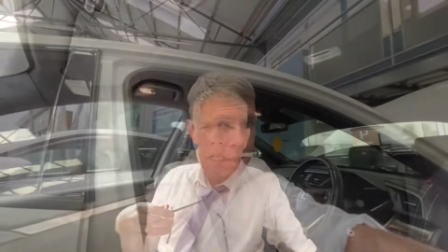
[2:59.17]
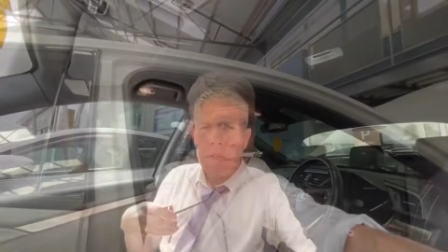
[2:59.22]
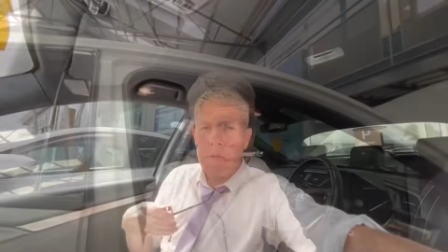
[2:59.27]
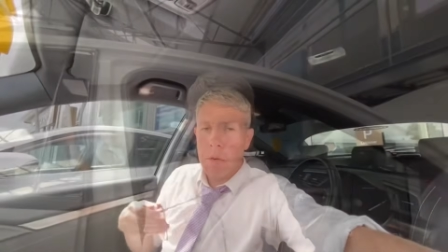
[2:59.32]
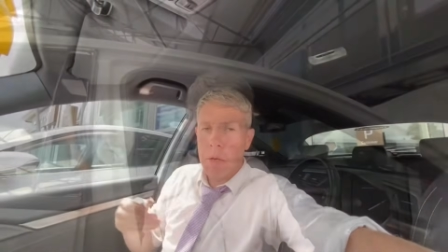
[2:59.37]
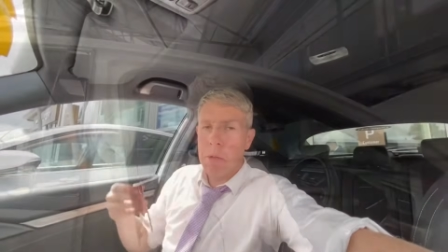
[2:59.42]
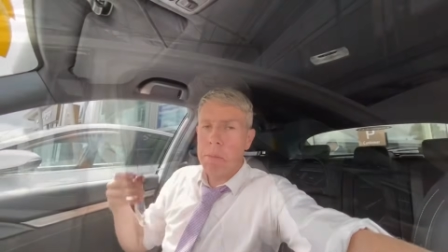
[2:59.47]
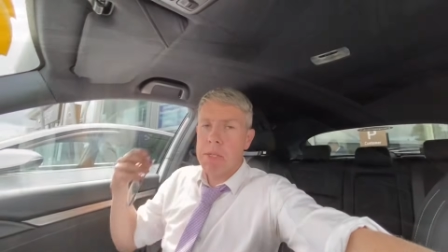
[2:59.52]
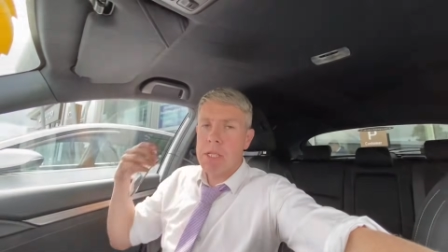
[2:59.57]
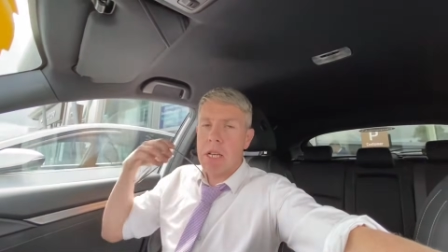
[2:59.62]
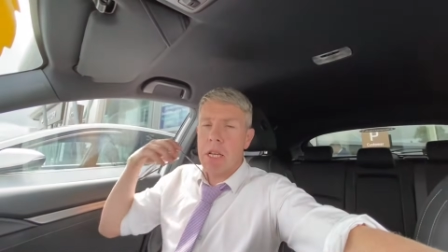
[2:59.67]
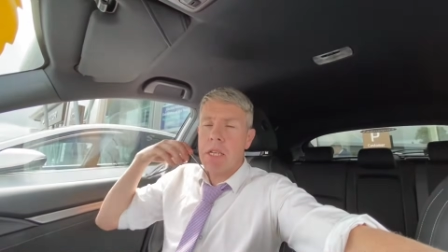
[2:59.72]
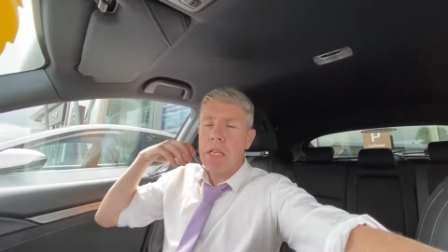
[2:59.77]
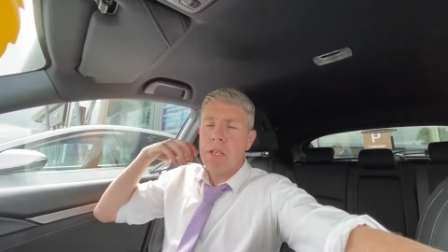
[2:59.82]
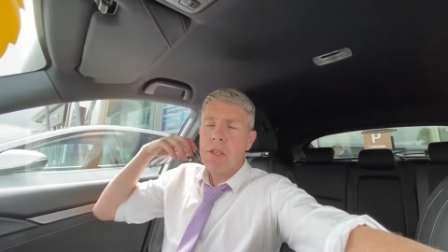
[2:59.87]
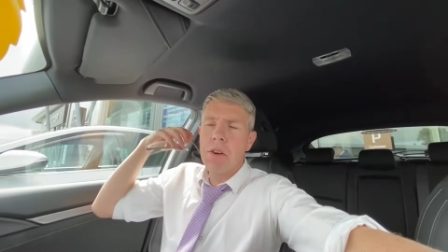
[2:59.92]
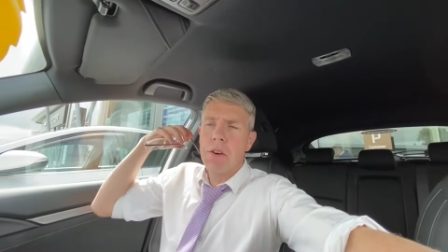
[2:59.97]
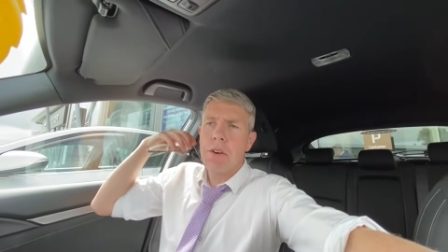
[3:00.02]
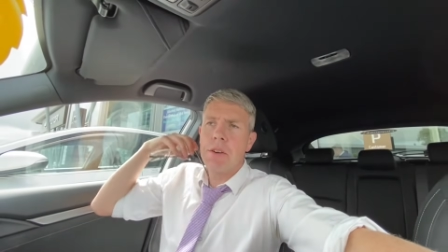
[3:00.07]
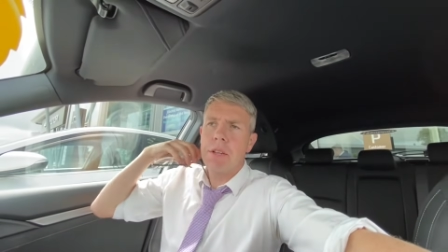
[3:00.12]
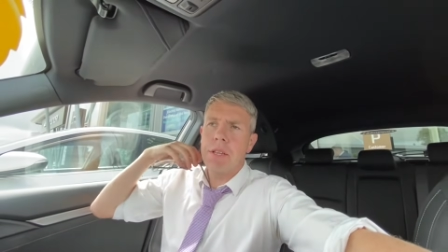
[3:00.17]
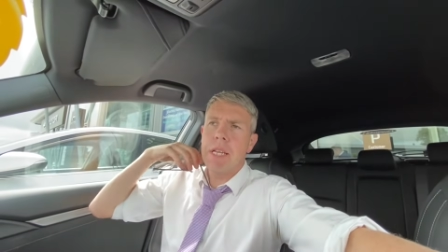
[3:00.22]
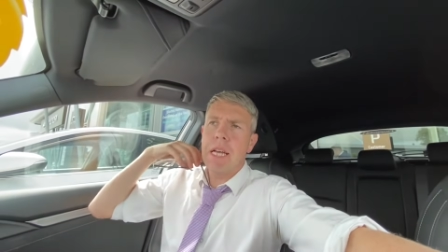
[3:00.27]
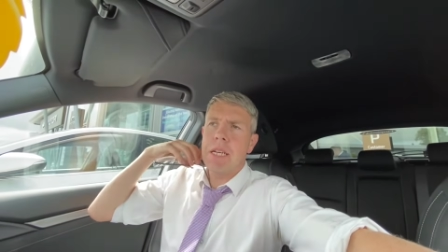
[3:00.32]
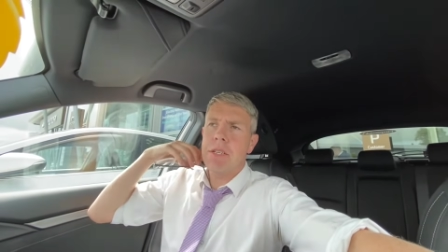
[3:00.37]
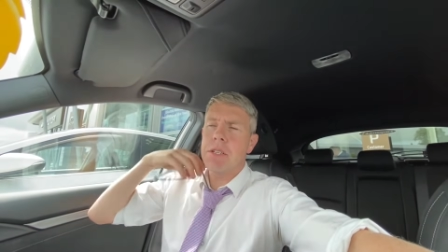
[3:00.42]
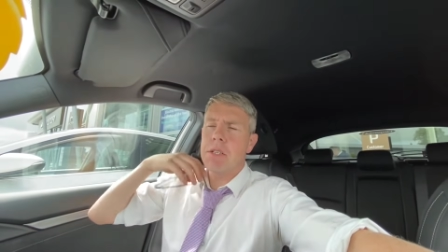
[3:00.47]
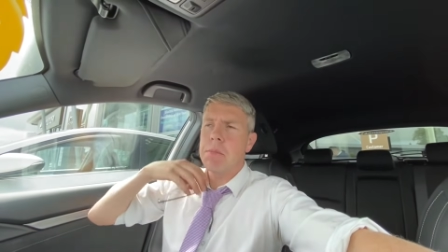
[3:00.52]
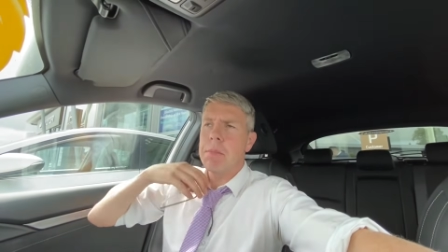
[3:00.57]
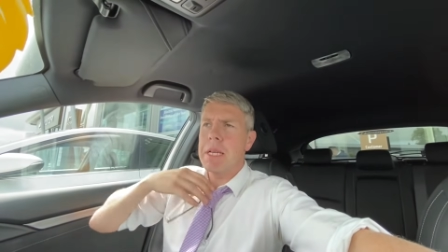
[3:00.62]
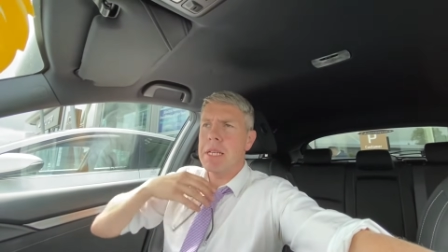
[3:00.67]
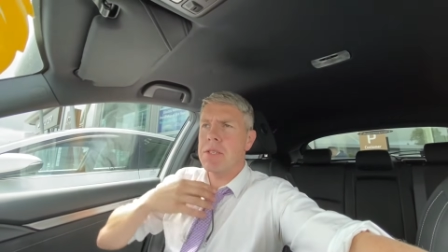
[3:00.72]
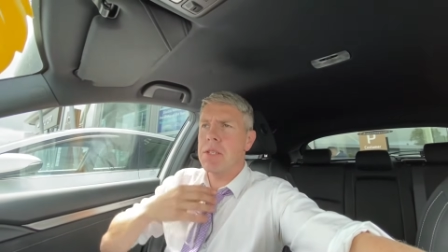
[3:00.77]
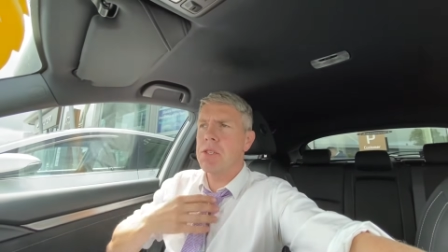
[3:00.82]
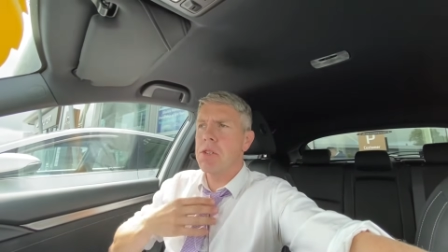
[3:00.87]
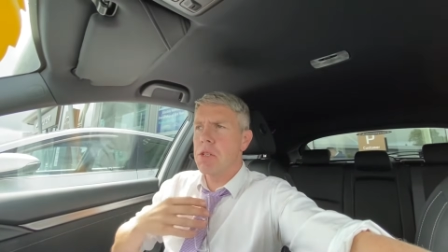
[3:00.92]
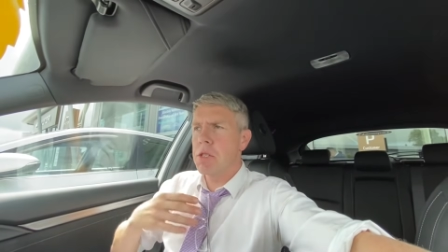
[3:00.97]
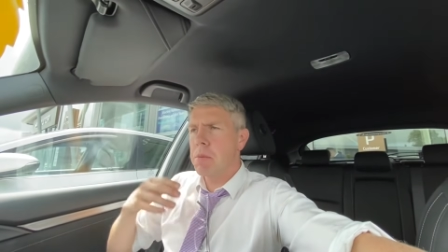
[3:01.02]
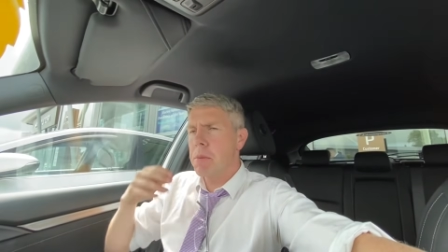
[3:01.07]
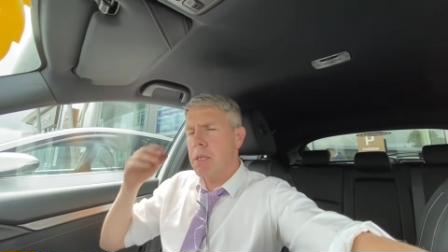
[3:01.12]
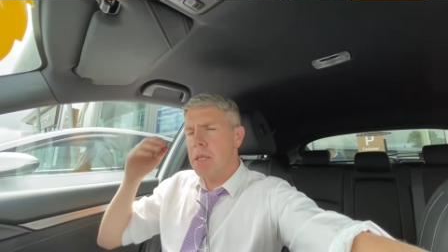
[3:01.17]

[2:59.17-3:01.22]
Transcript: If you want to be slightly nerdy on that, it makes a judgment